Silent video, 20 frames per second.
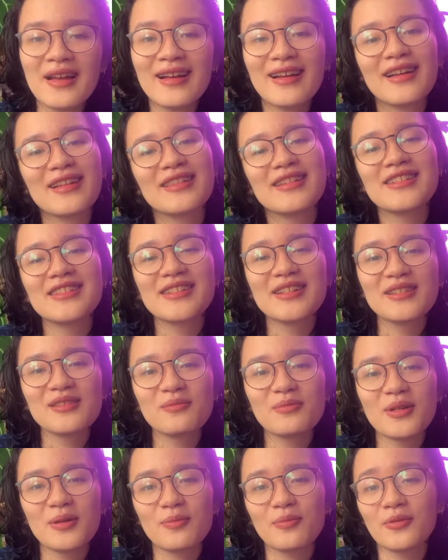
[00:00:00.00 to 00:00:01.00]
this is gonna
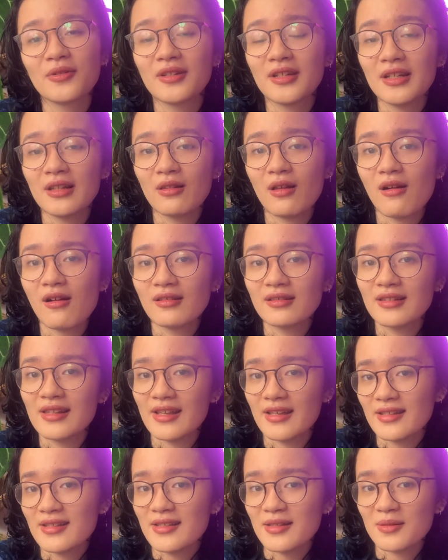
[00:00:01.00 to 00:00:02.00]
be a pretty long
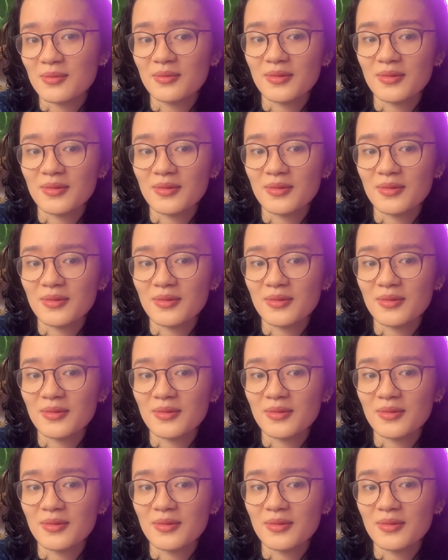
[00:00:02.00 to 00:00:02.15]
list,